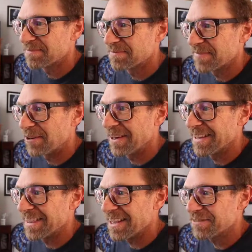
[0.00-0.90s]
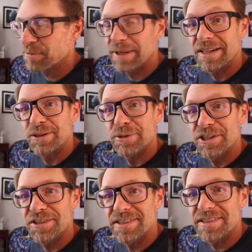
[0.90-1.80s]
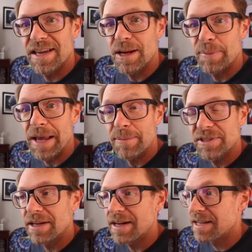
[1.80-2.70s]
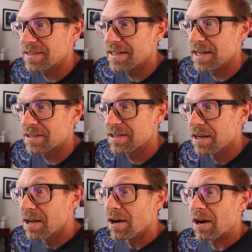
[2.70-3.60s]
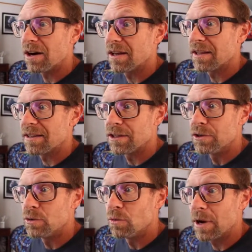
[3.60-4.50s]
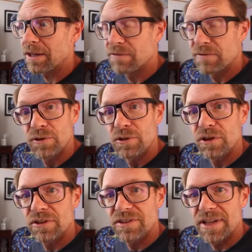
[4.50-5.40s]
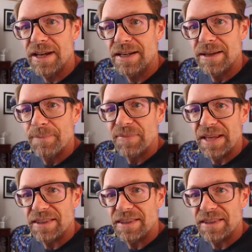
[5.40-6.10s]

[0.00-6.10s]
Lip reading: All right, thanks for being here. We just set up Amazon SES on the new Wild Food Girl site at